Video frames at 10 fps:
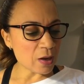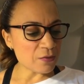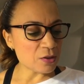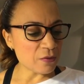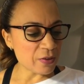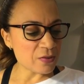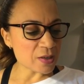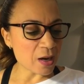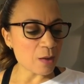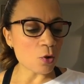after the
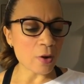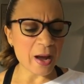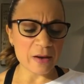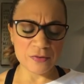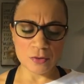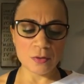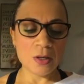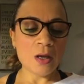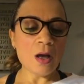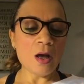fifth time or after.
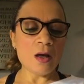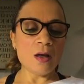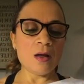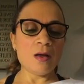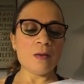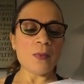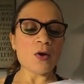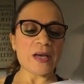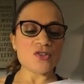Okay,